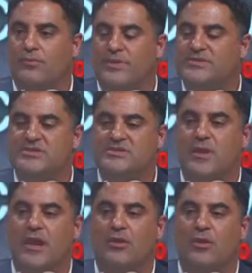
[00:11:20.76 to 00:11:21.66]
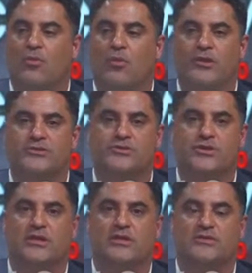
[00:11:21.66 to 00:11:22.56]
business model of Wall
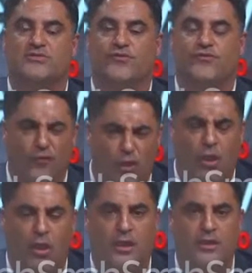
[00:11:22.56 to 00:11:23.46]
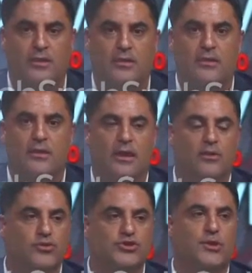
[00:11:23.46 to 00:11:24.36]
Street is fraud. Yeah.
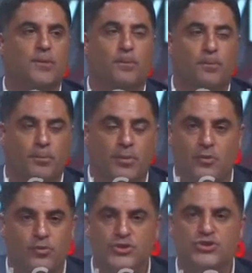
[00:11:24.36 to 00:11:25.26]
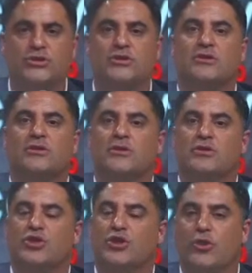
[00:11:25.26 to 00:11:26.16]
And we should we shouldn't
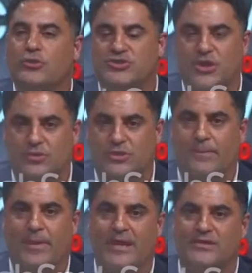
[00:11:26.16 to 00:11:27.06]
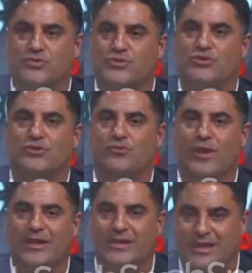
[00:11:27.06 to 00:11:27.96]
negotiate with the banks. We shouldn't
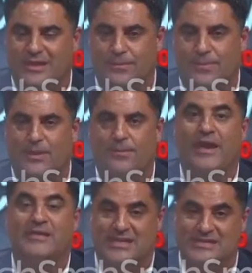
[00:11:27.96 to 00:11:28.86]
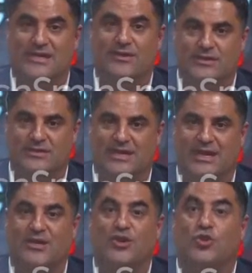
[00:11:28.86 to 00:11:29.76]
regulate the big banks as they are
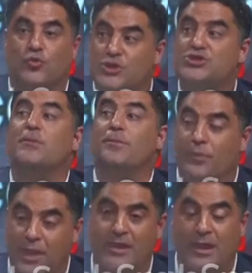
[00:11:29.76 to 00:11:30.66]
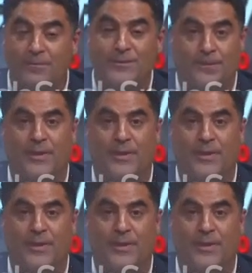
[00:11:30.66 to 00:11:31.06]
today. We should break up the